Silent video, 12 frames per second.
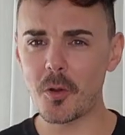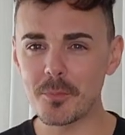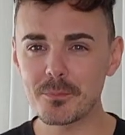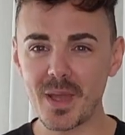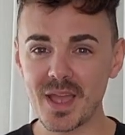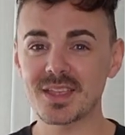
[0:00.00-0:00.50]

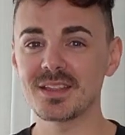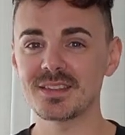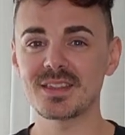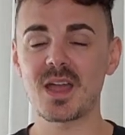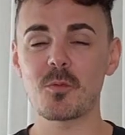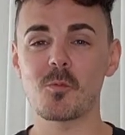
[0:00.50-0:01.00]
back
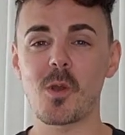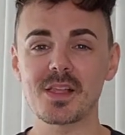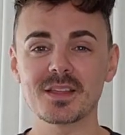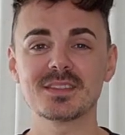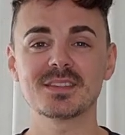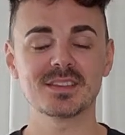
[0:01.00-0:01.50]
into that
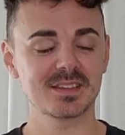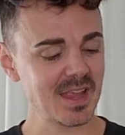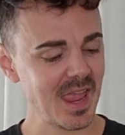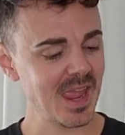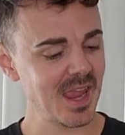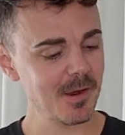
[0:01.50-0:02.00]
Wellington
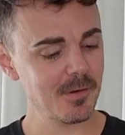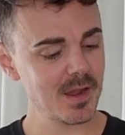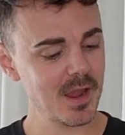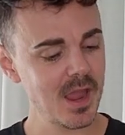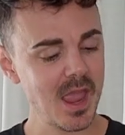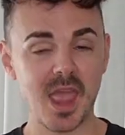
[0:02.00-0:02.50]

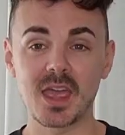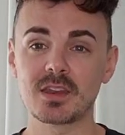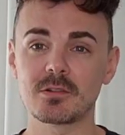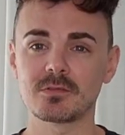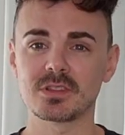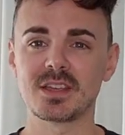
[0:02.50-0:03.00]
area
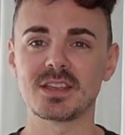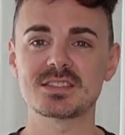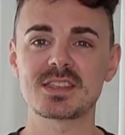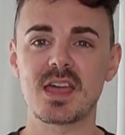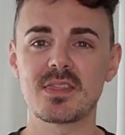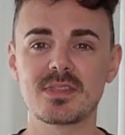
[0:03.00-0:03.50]
and
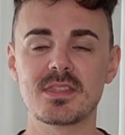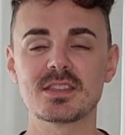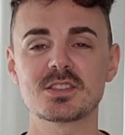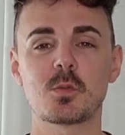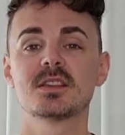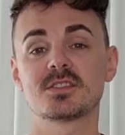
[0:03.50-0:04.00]
released
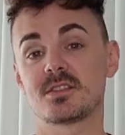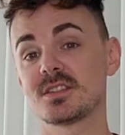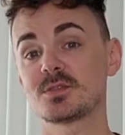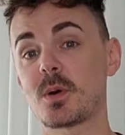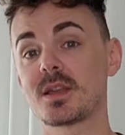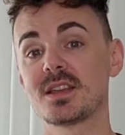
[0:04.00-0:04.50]
this one. So
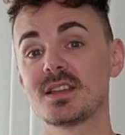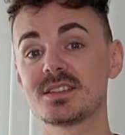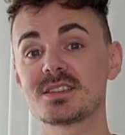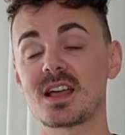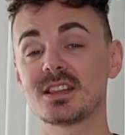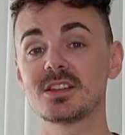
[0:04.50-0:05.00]
this one
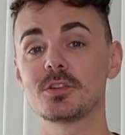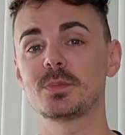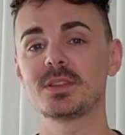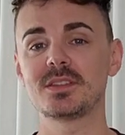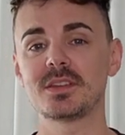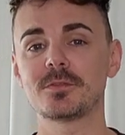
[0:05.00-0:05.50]
is a little
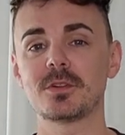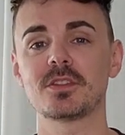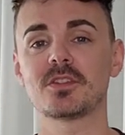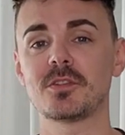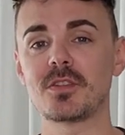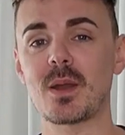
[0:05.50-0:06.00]
bit
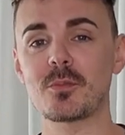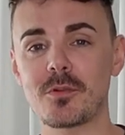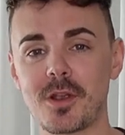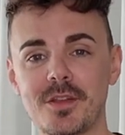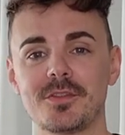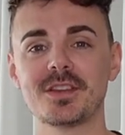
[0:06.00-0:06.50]
different to that
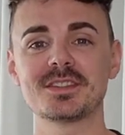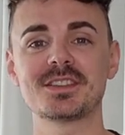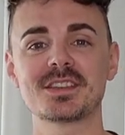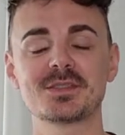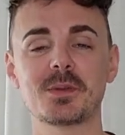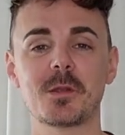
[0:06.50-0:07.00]
previous
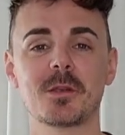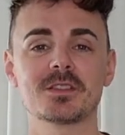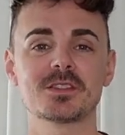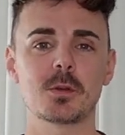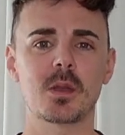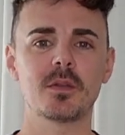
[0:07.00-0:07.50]

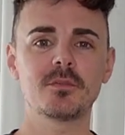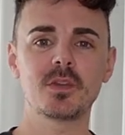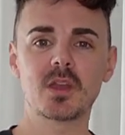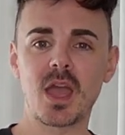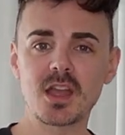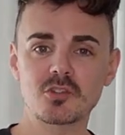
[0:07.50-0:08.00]
experience. So if
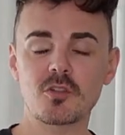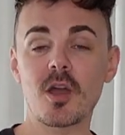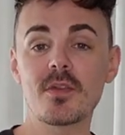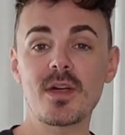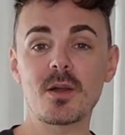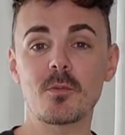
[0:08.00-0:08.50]
you had
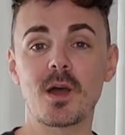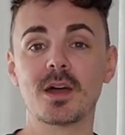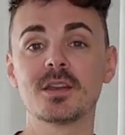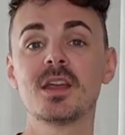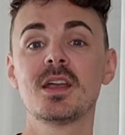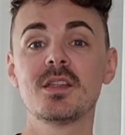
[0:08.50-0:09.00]
tried that
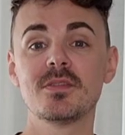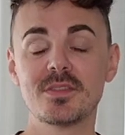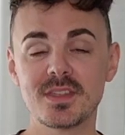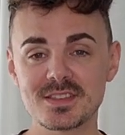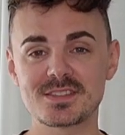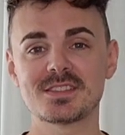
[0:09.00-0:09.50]
one,
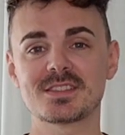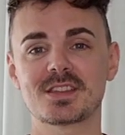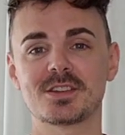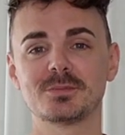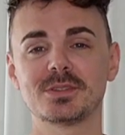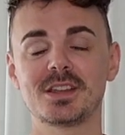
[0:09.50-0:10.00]
this is a
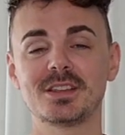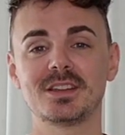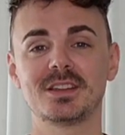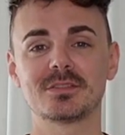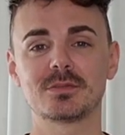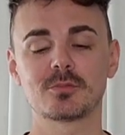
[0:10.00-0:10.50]
completely
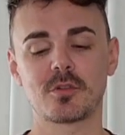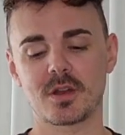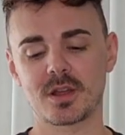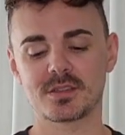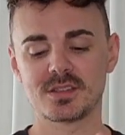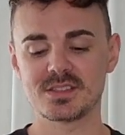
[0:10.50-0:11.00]
different
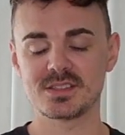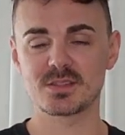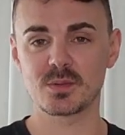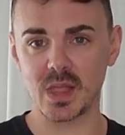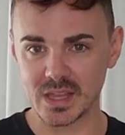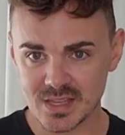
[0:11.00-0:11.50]
product. This is
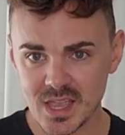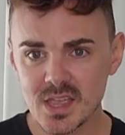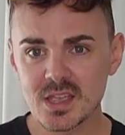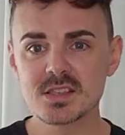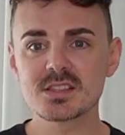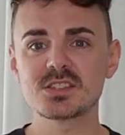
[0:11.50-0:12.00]
like
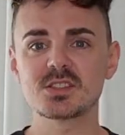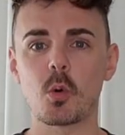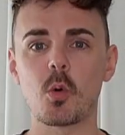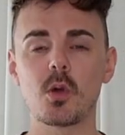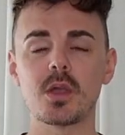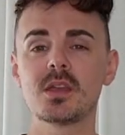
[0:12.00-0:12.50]

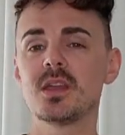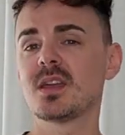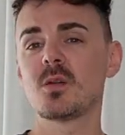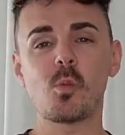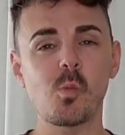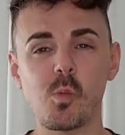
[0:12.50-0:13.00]
soy,
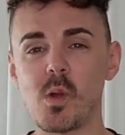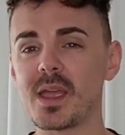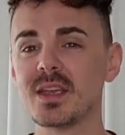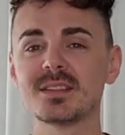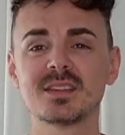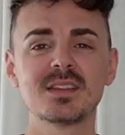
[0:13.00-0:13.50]

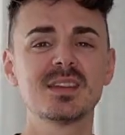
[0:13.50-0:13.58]
wheat,